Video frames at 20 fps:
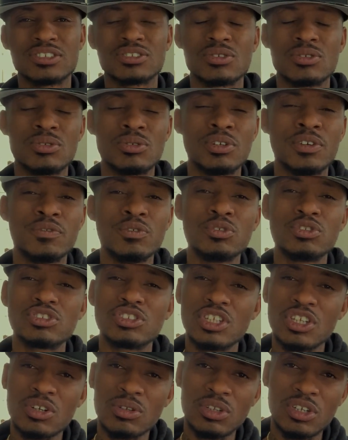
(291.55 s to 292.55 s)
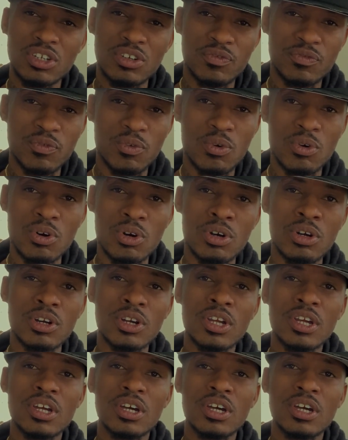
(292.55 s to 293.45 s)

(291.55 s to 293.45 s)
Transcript: So if you're still looking forward